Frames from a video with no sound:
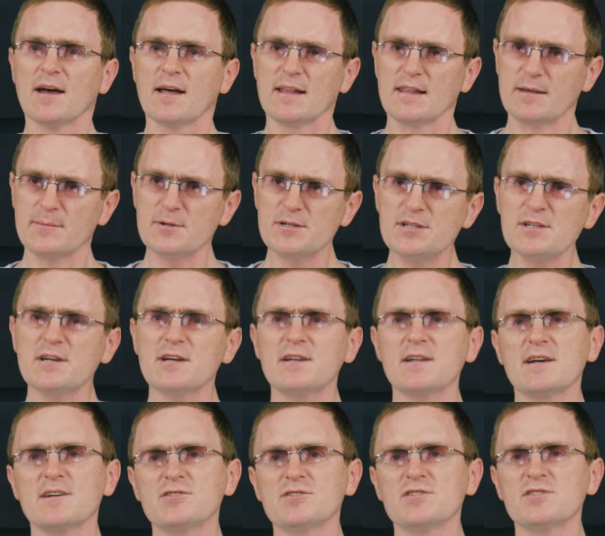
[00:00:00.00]
limiting
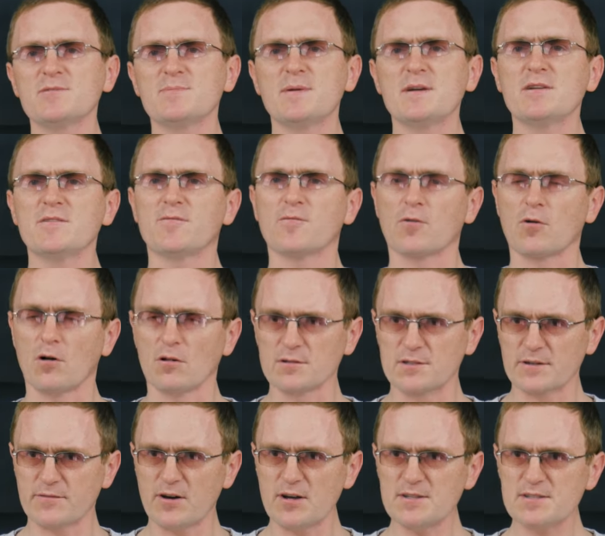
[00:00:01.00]
connection speed for all
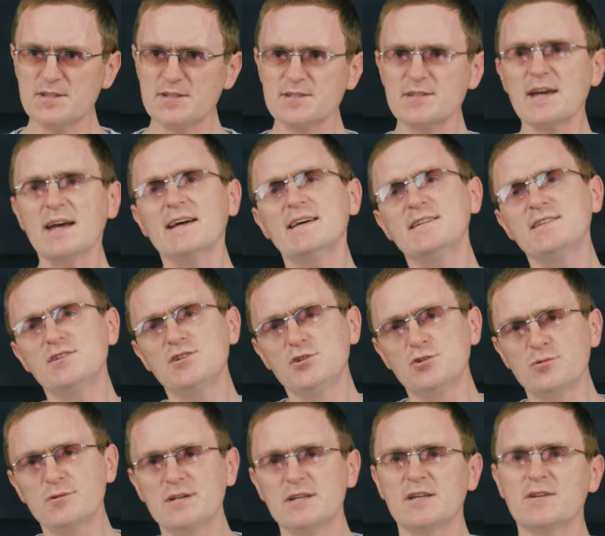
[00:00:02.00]
devices and
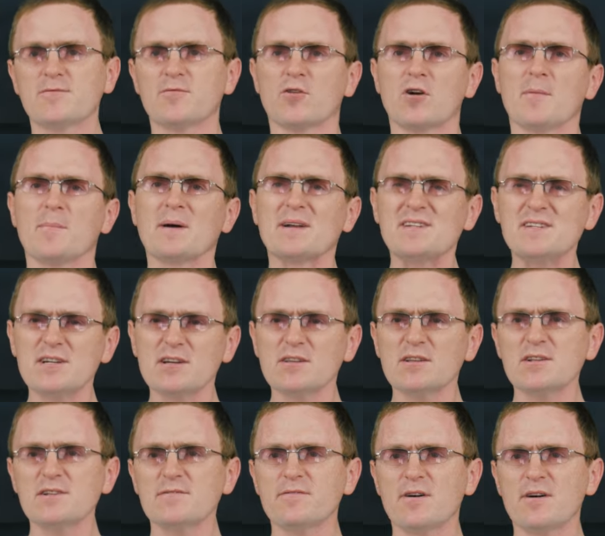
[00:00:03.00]
doing it for a
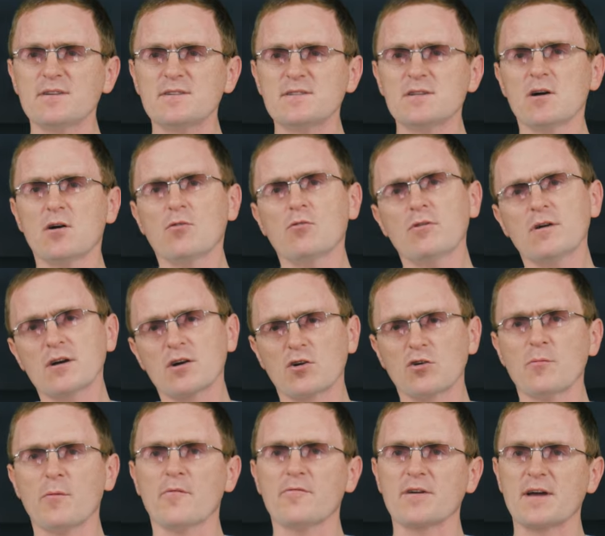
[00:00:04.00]
particular device or a
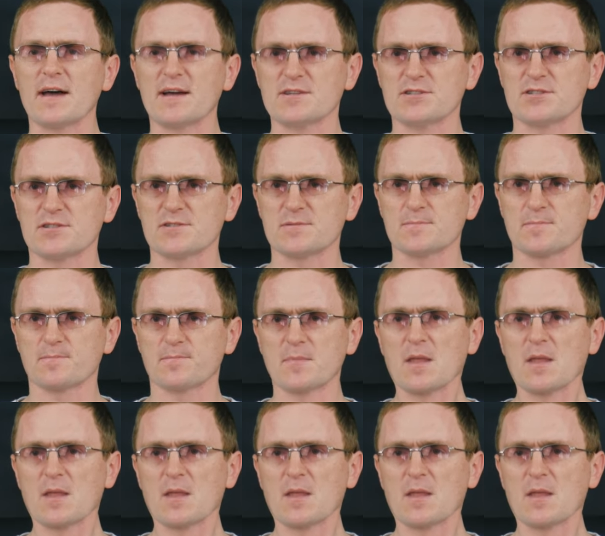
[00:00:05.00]
group of gadgets.